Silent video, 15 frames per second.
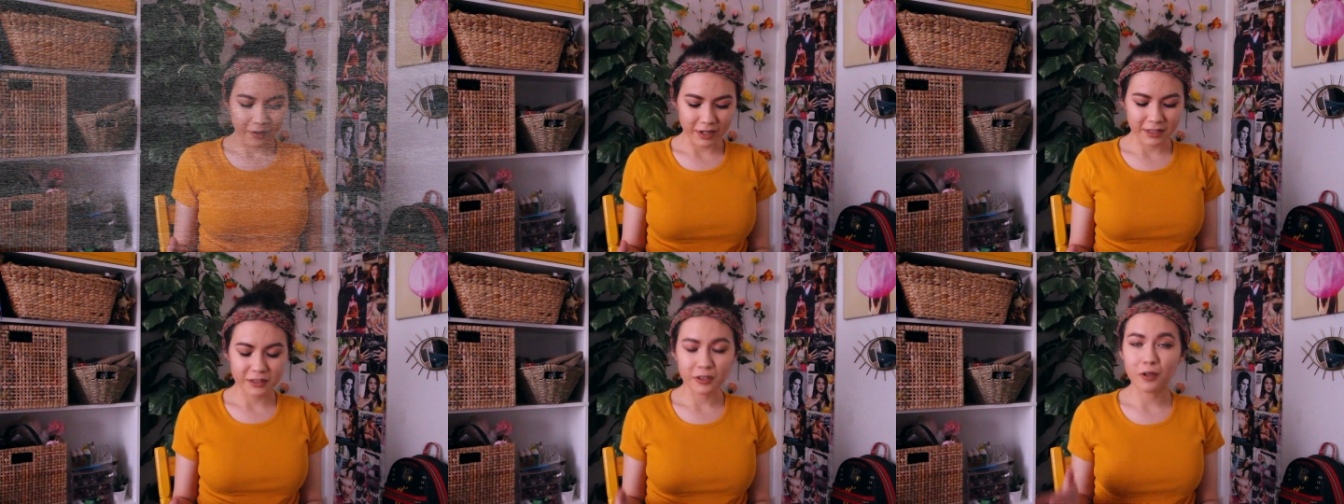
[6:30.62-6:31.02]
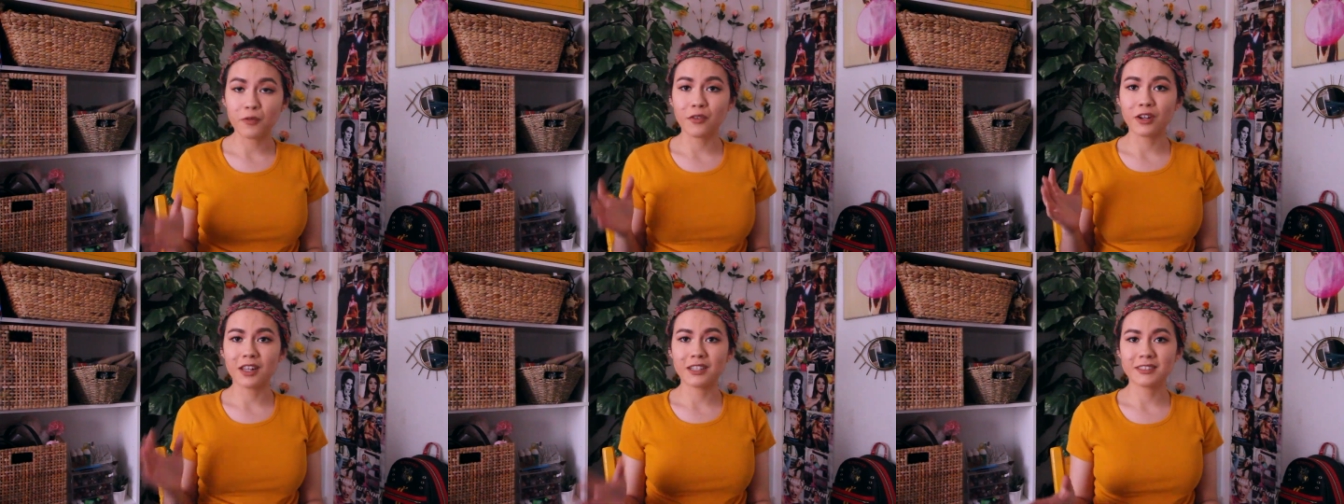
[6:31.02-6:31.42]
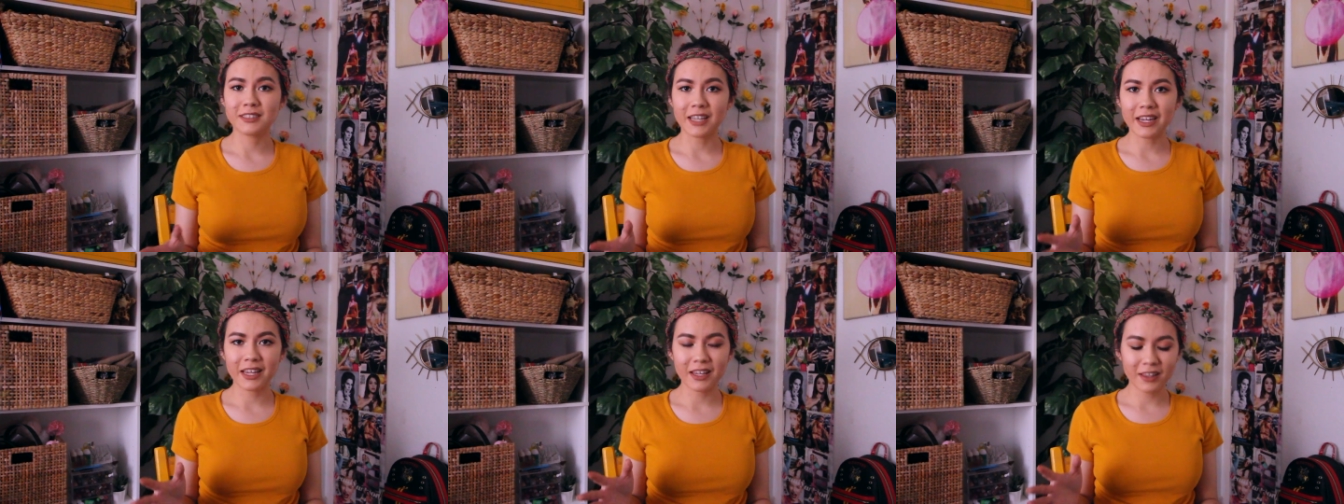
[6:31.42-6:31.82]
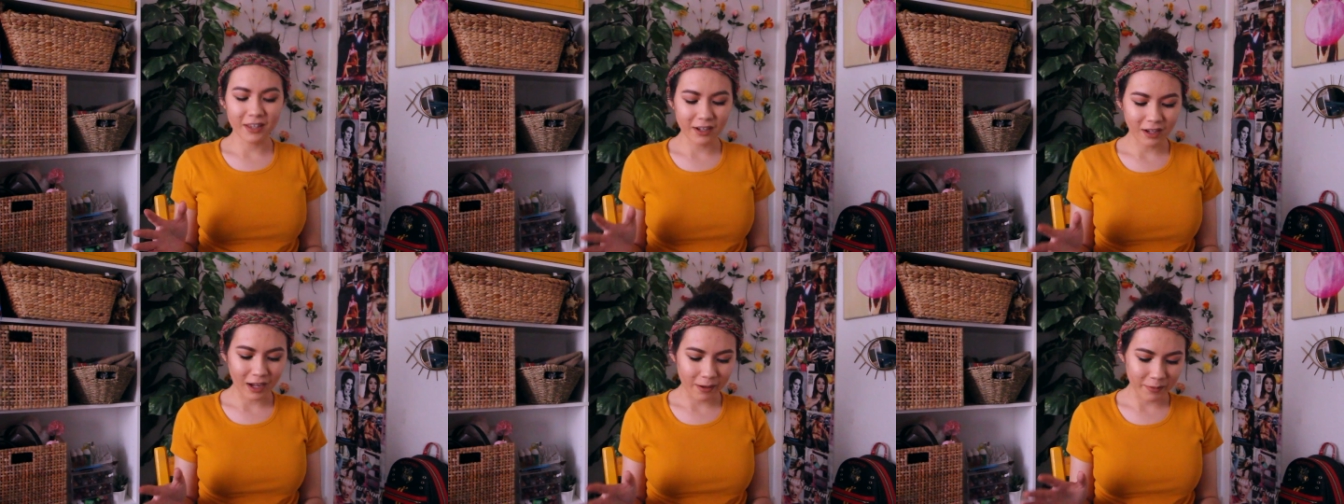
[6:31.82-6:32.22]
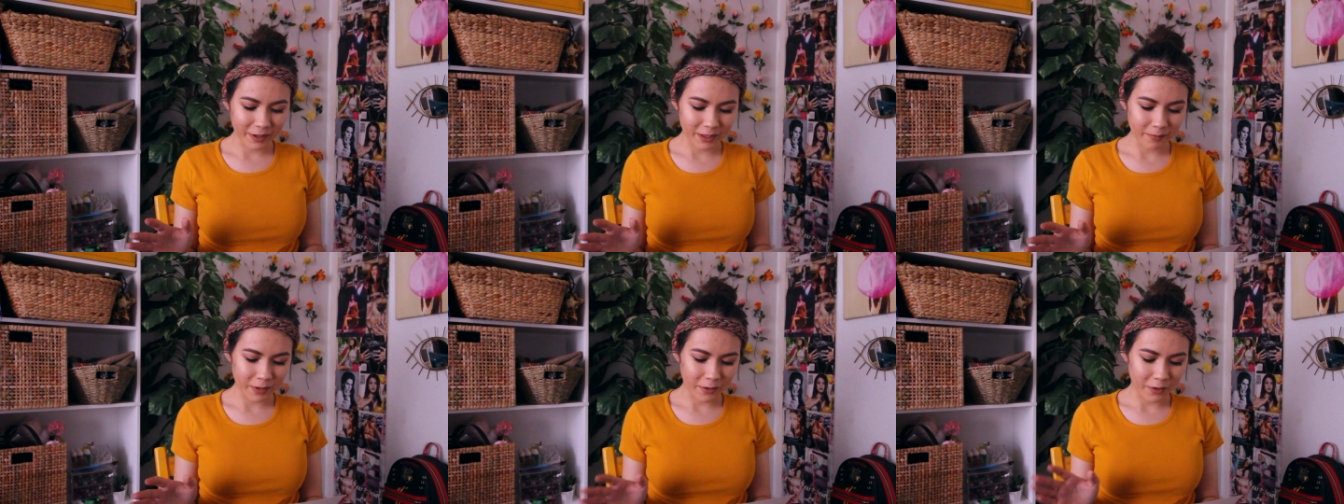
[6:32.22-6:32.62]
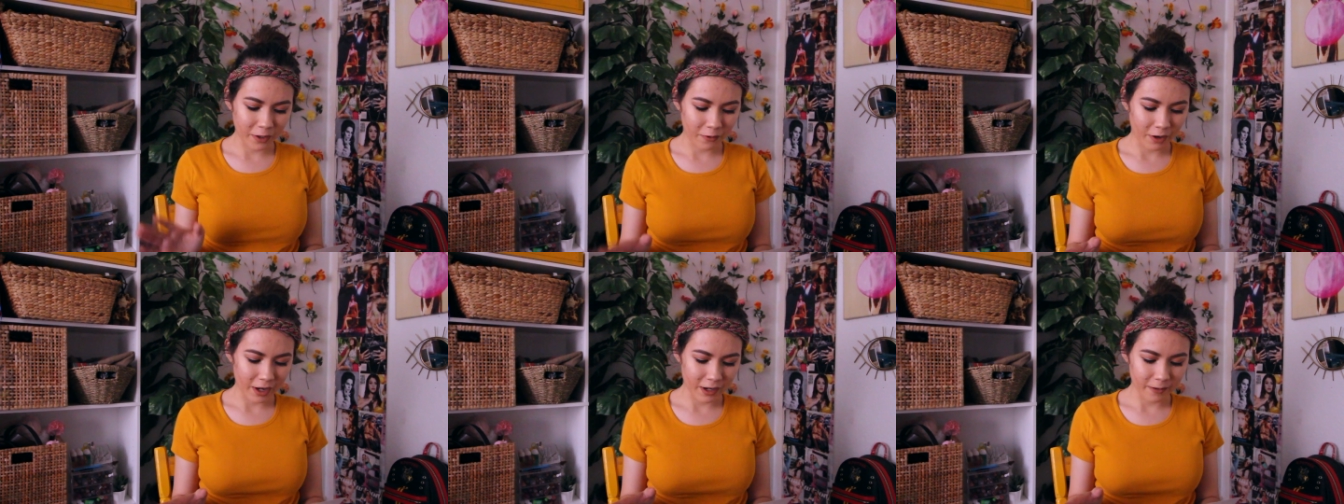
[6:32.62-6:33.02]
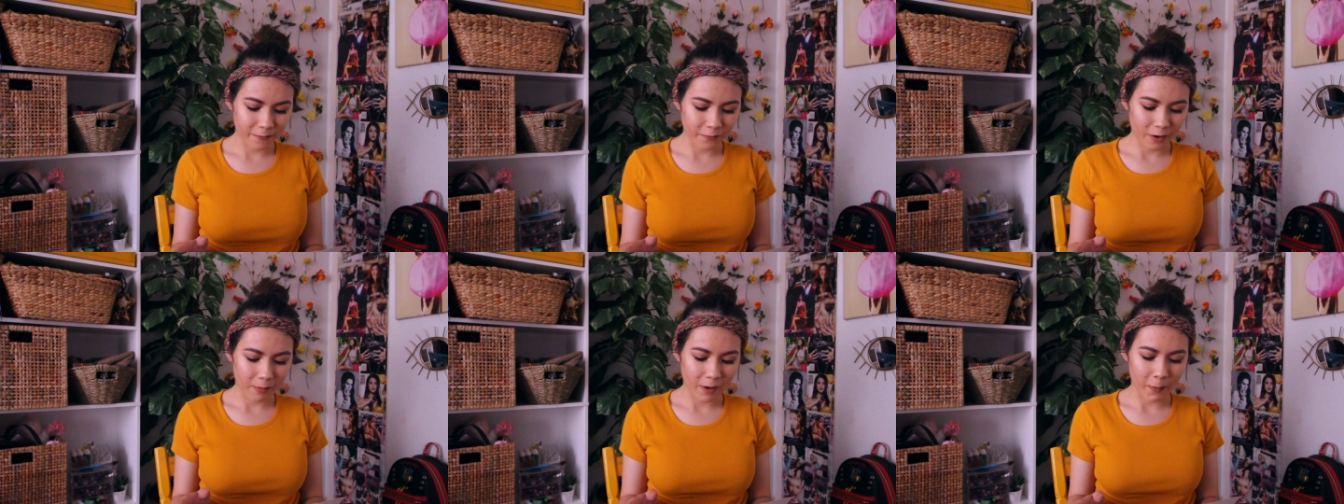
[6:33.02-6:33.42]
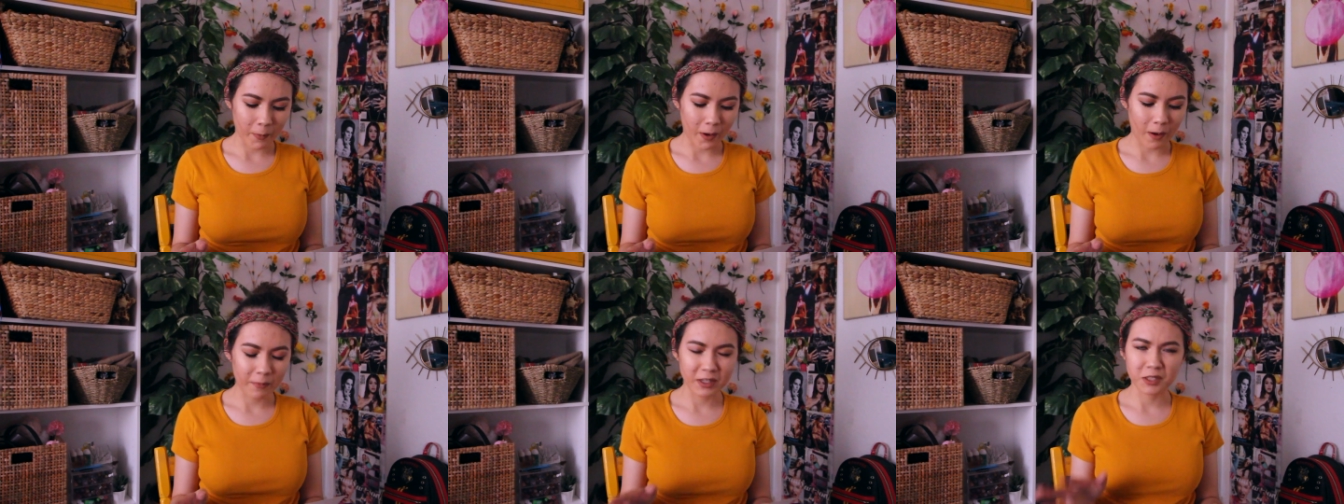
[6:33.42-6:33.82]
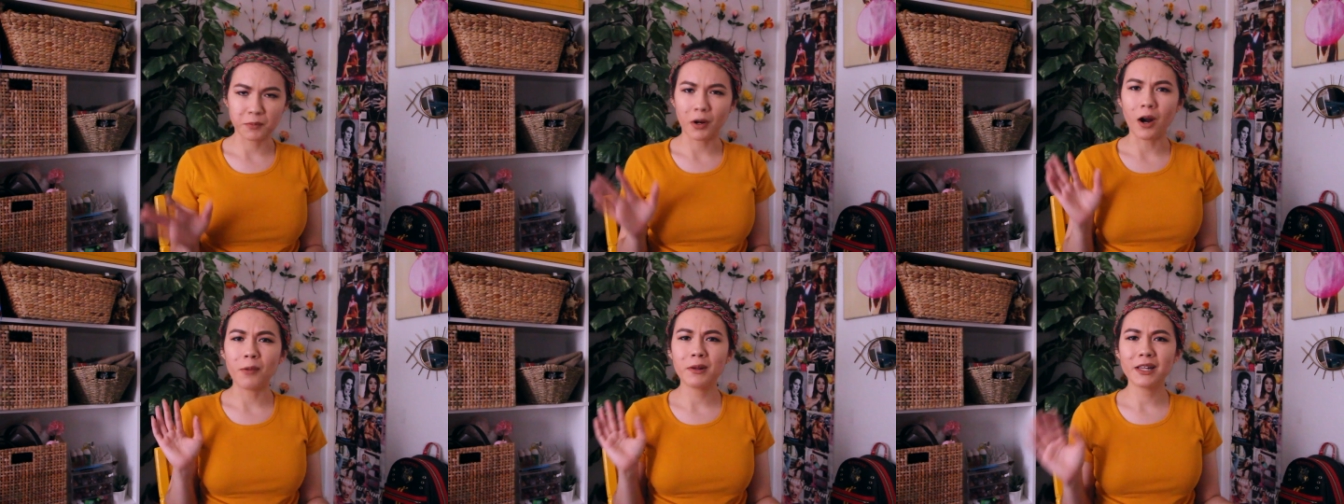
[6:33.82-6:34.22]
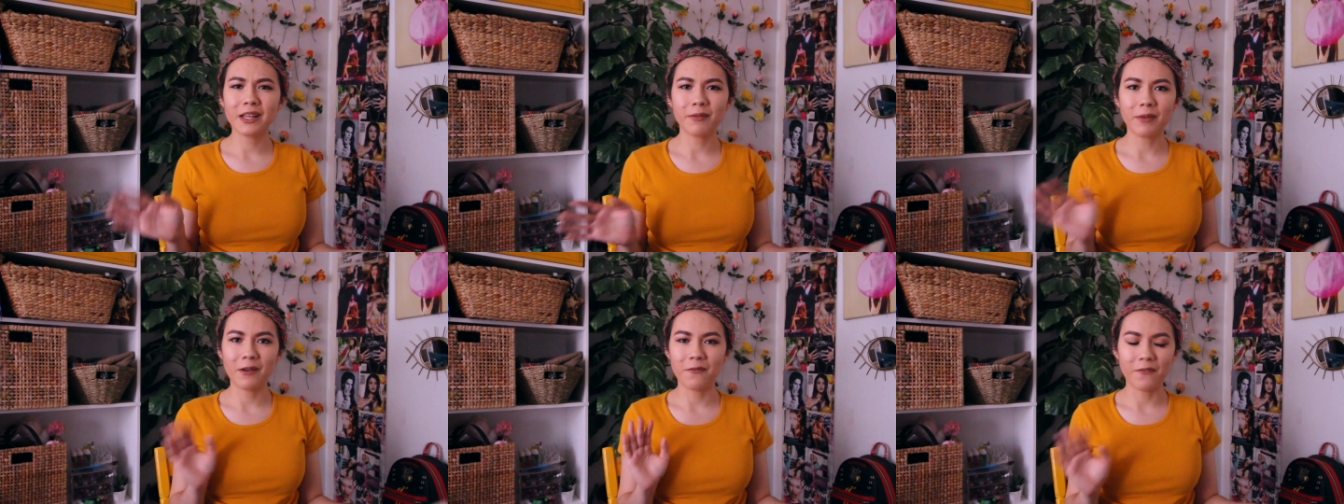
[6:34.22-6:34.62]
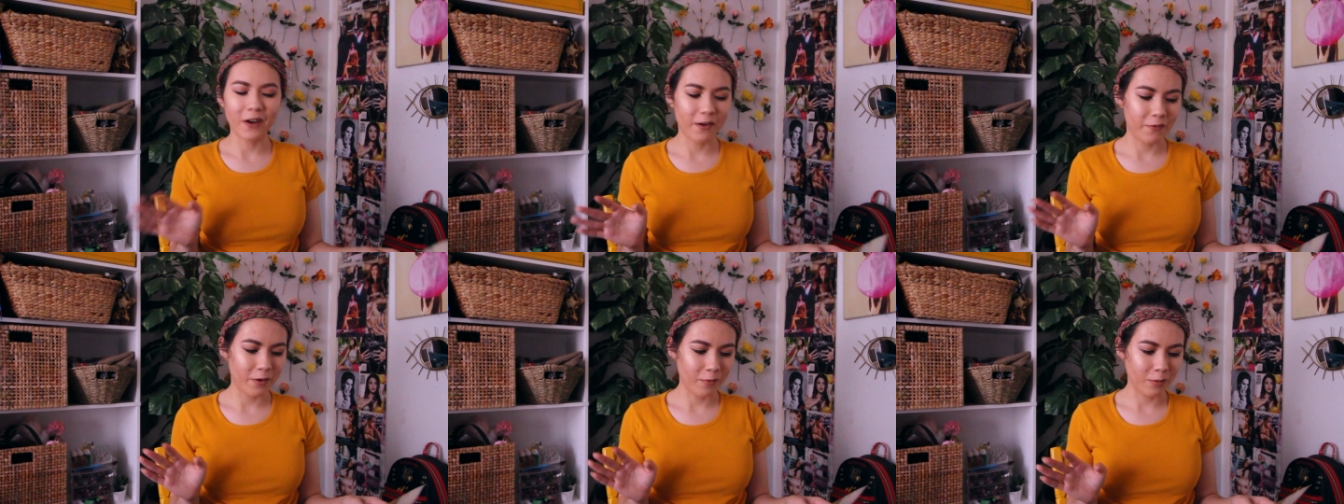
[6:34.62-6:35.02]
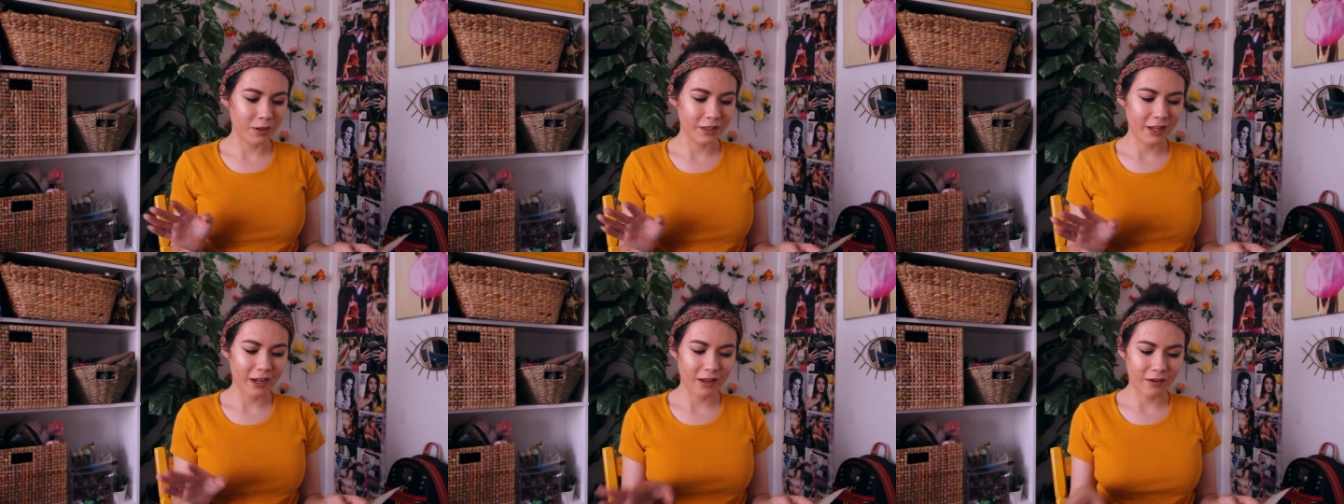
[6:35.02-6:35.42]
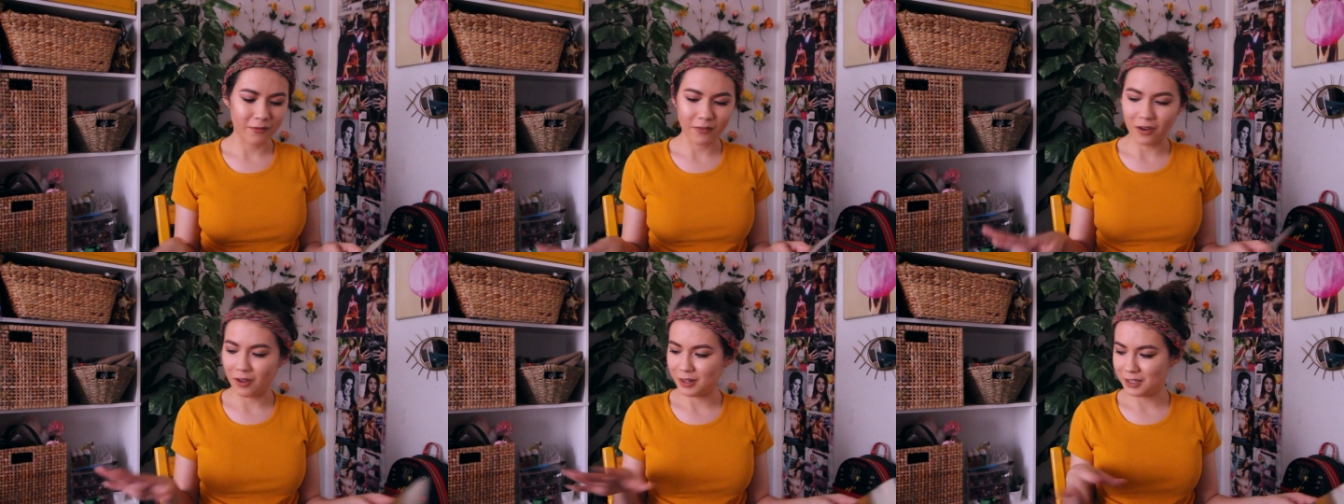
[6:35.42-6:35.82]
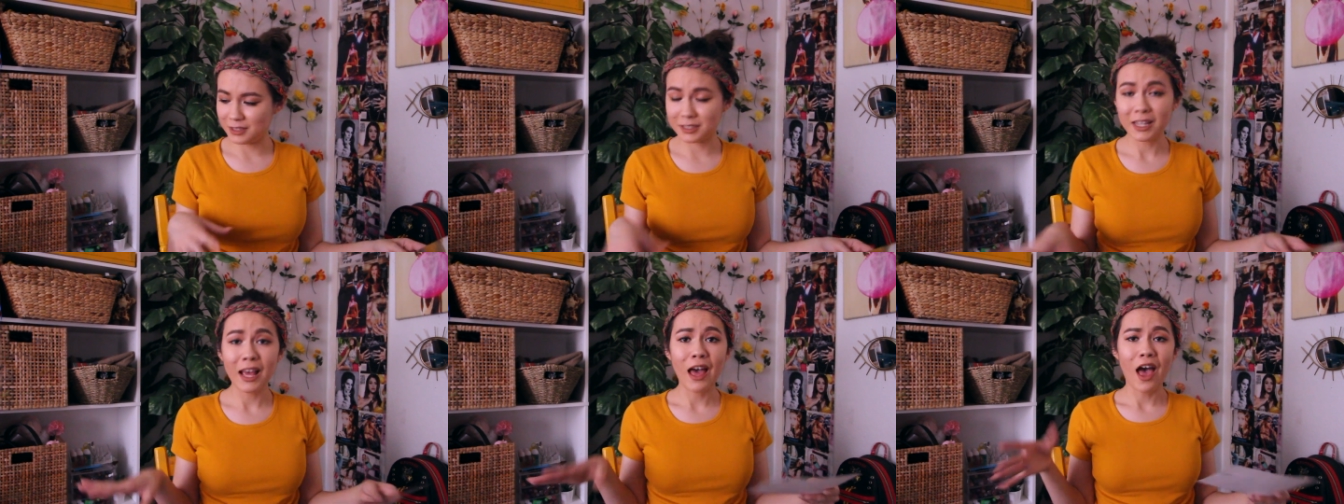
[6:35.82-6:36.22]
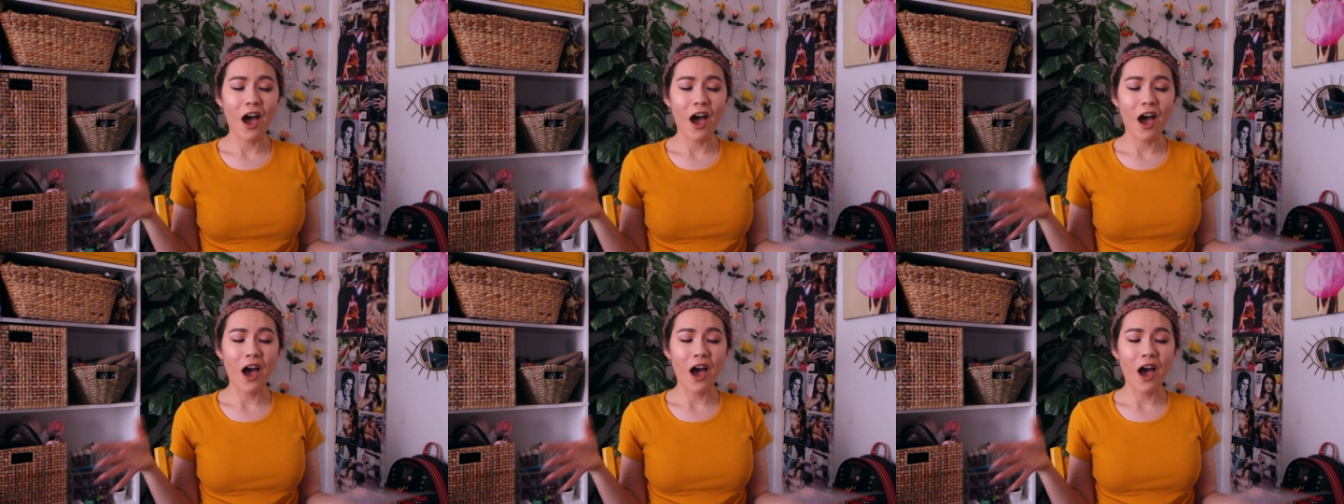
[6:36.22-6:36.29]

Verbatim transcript: So for the second look I'm going to be recreating for my mom, it's probably like my favorite one out of all these